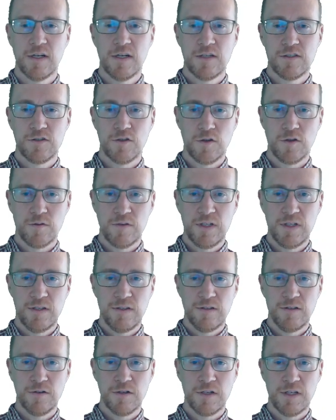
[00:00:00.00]
So
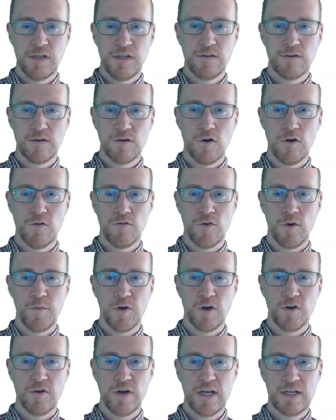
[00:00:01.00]
you could either go from a
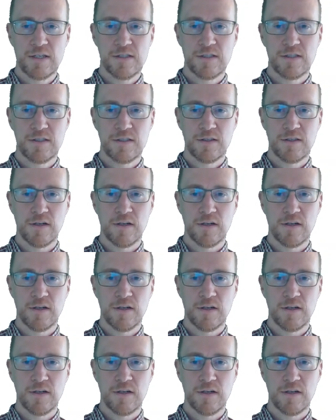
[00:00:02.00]
Grace